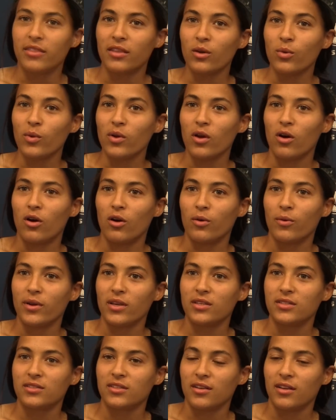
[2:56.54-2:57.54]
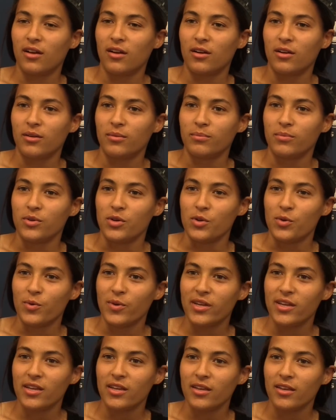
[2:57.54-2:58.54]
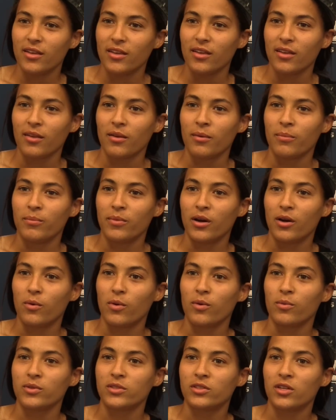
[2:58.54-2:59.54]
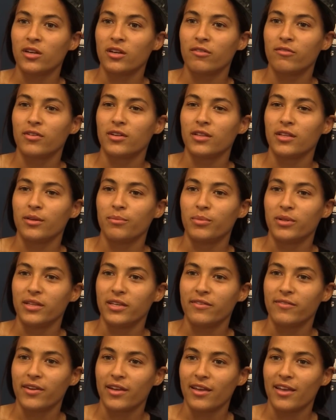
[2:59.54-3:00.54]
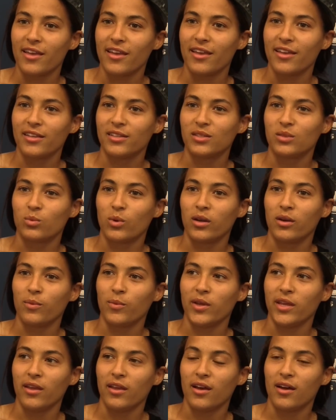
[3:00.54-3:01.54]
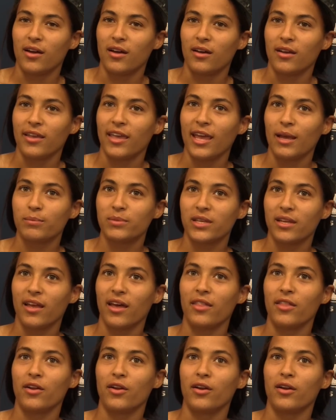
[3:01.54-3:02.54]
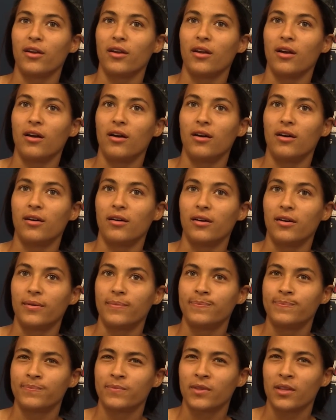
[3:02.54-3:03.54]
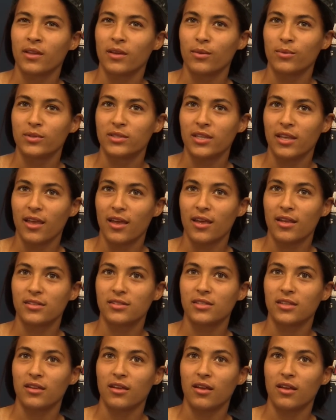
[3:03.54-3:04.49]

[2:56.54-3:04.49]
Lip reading: I think we always knew it, but when we started really believing it is when we came together. It was against